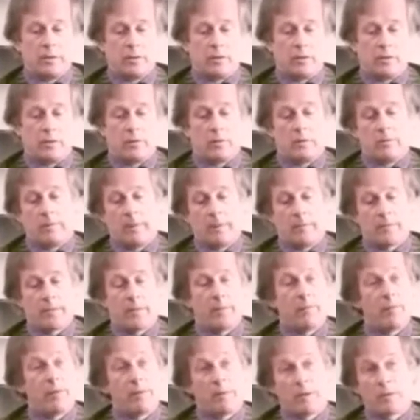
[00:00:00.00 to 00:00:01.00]
or perhaps
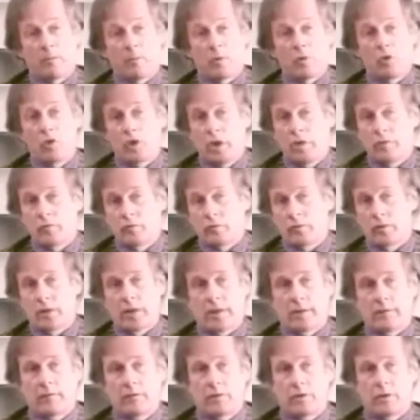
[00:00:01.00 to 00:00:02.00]
something much more general
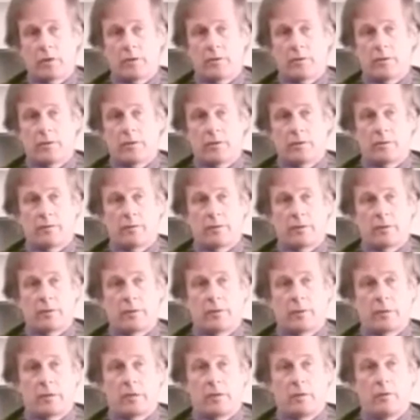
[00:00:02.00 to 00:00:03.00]
like the choice of a
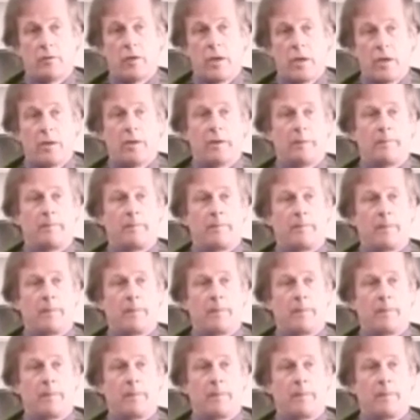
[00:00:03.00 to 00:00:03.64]
career.